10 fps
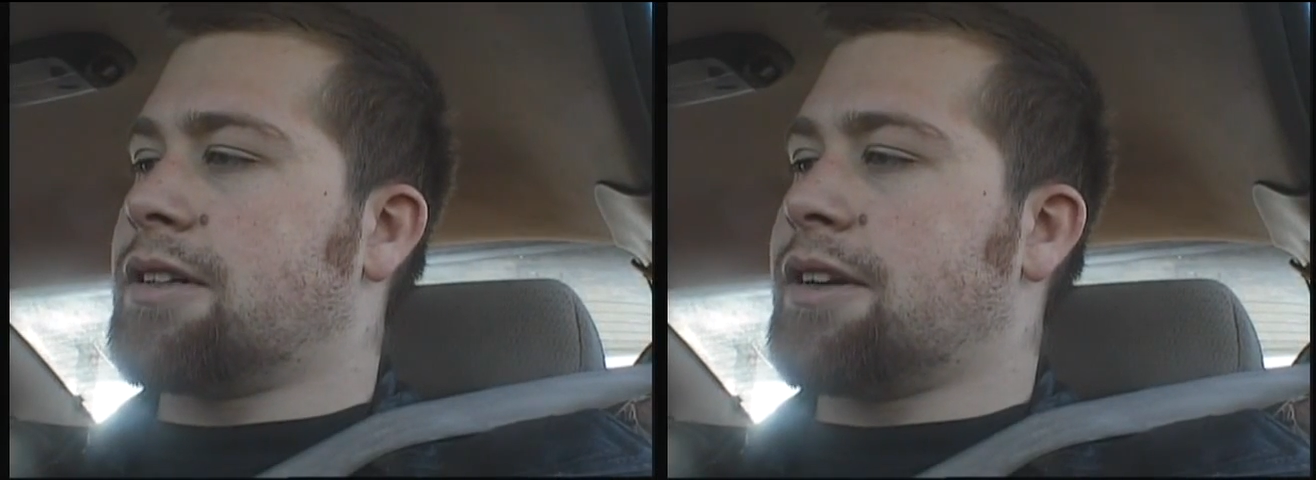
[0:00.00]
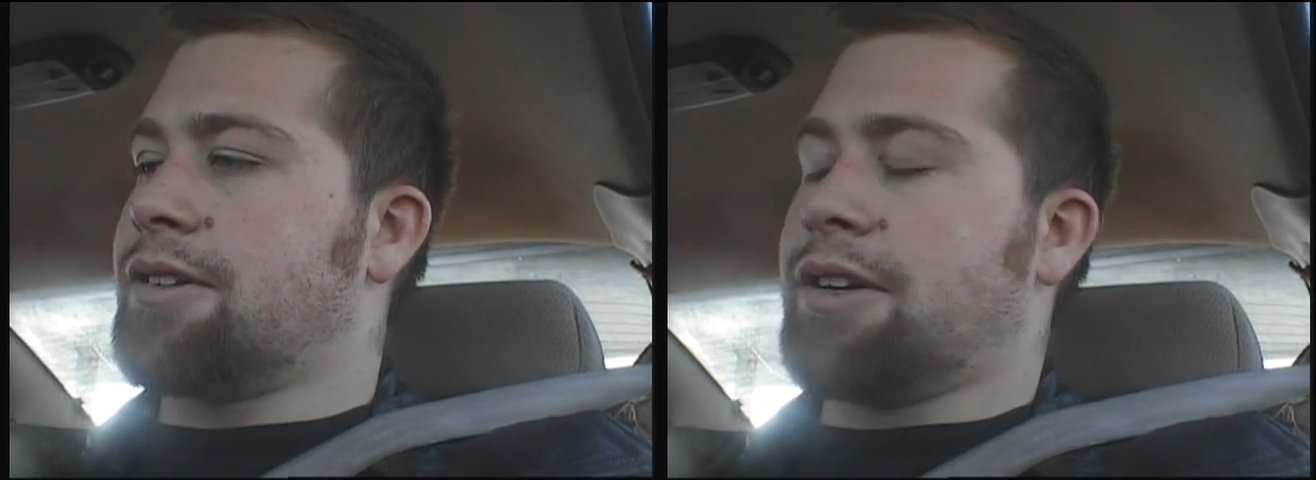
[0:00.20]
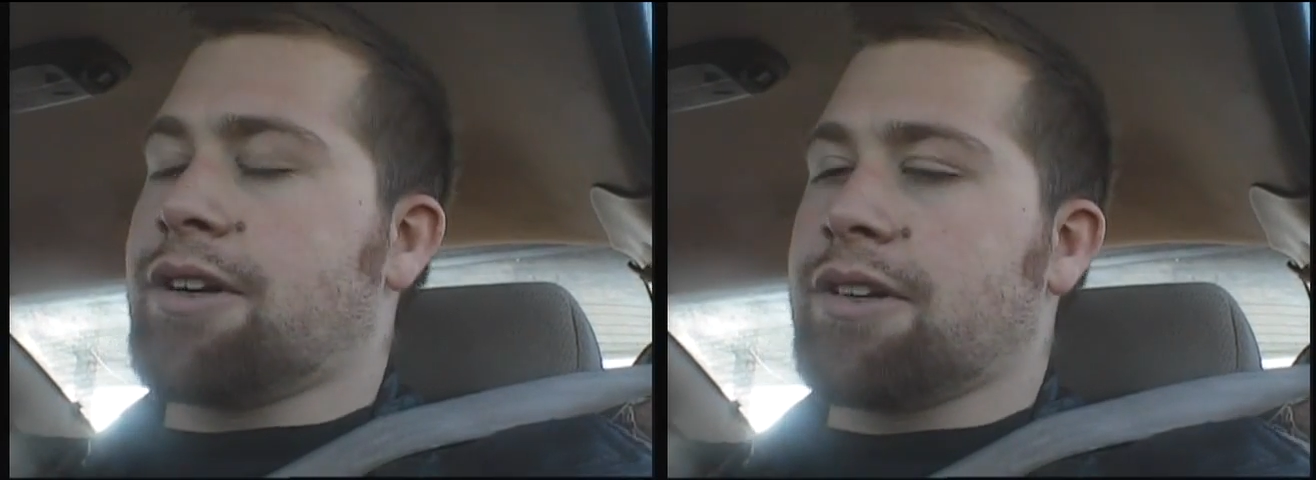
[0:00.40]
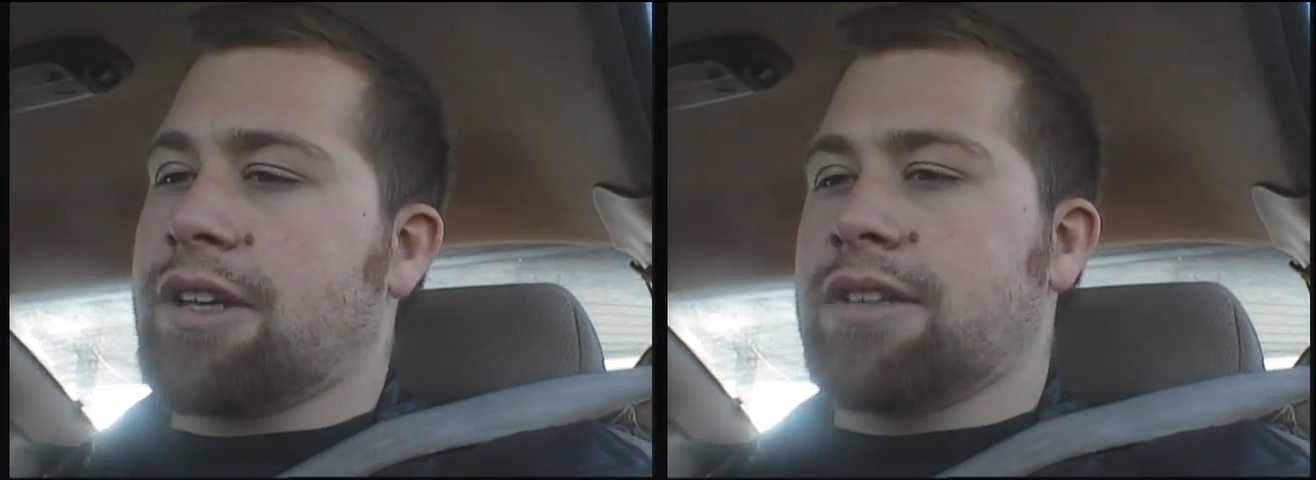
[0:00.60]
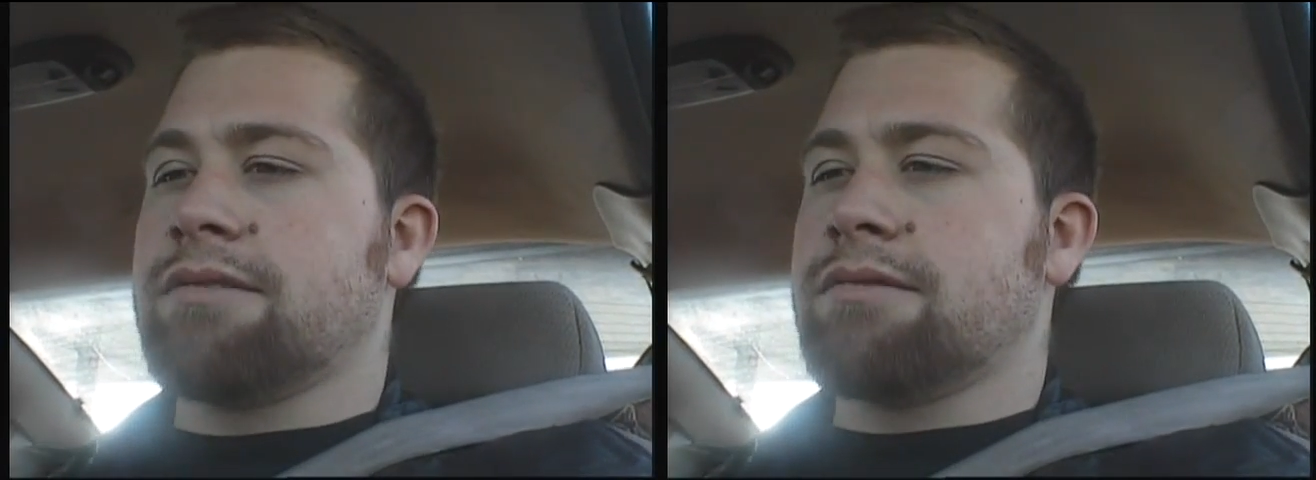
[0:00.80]
another year
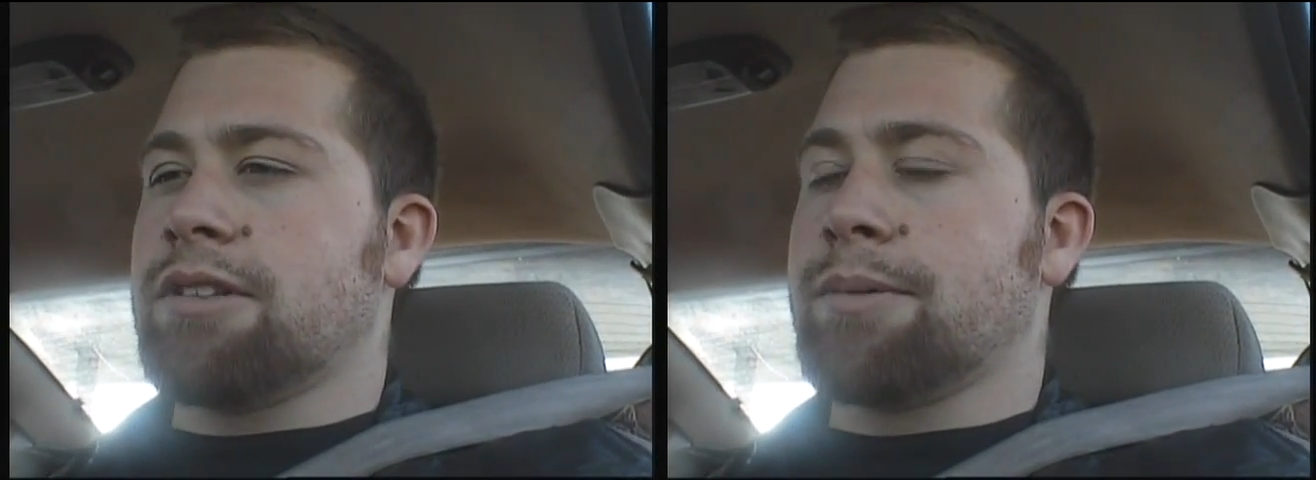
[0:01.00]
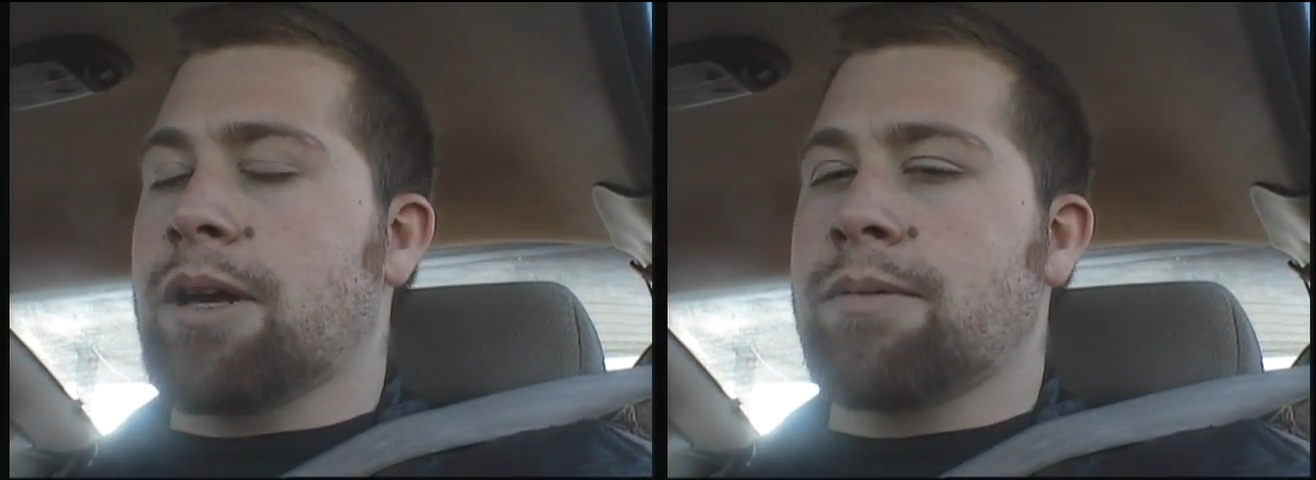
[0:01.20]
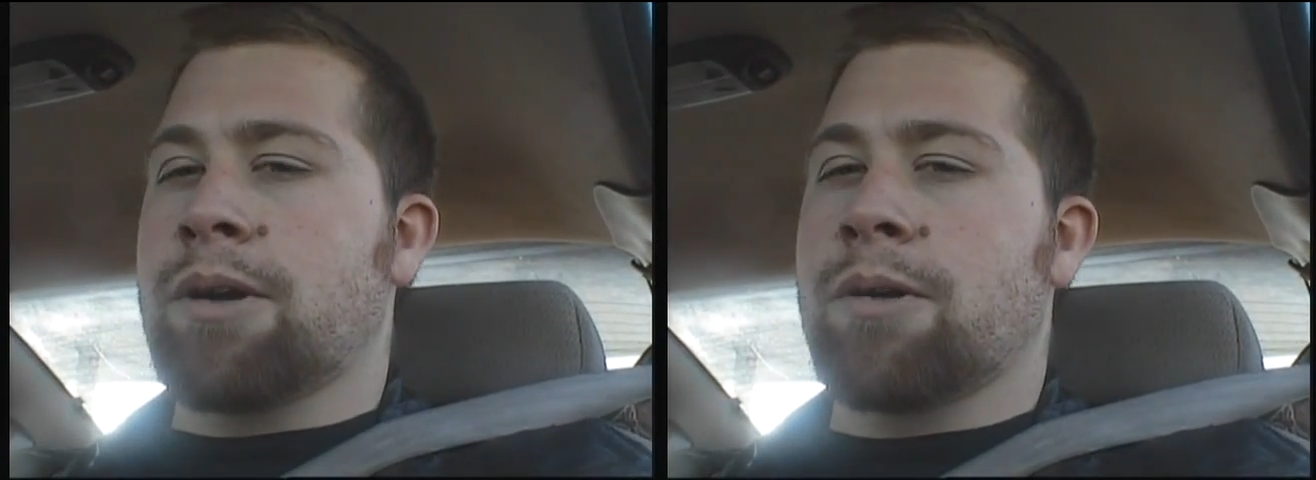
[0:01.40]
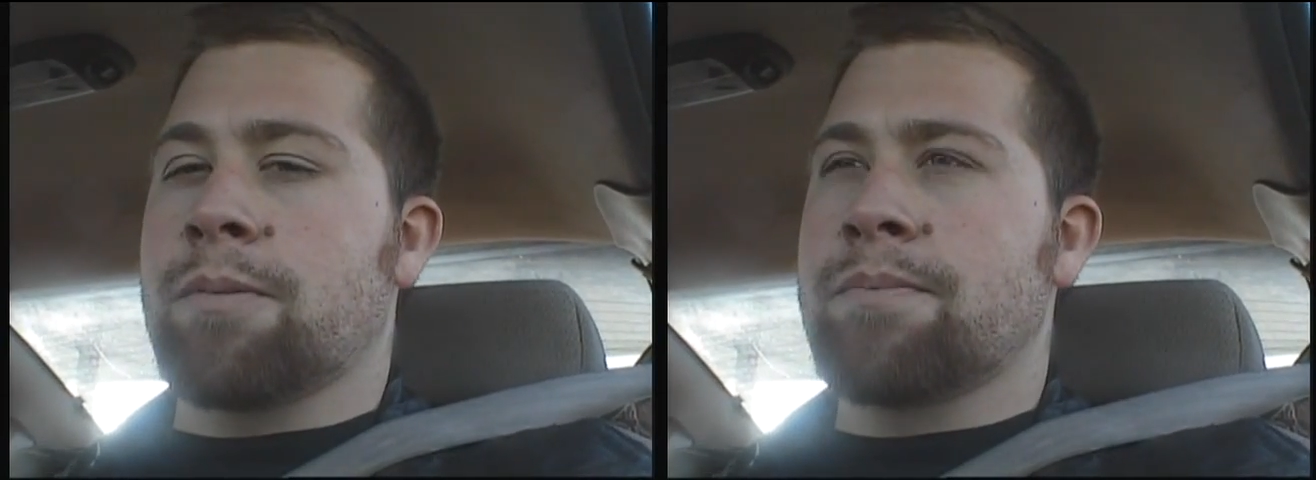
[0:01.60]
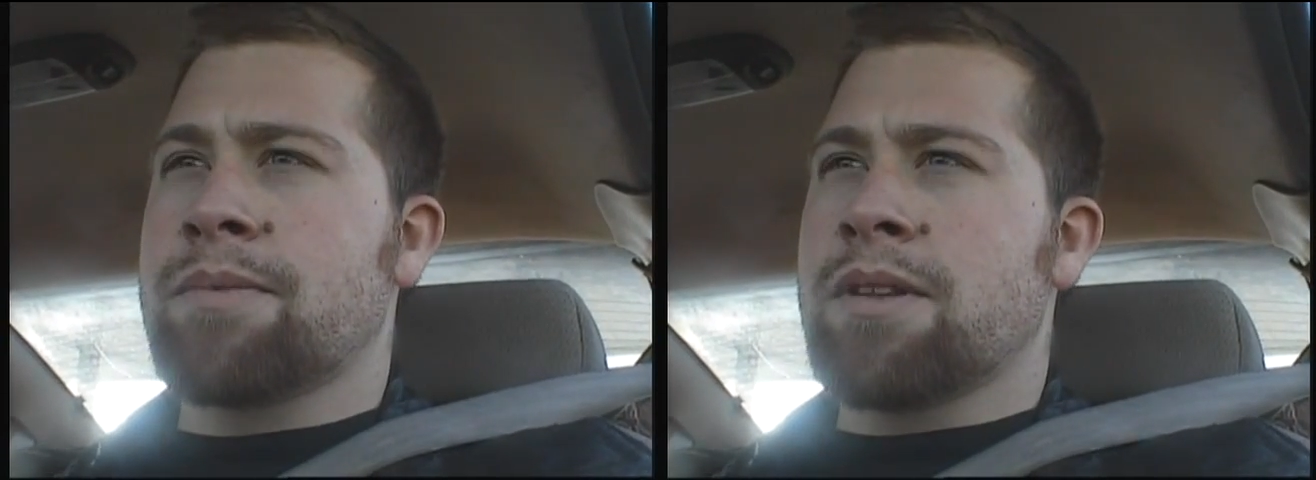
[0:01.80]
that he'll be coming home.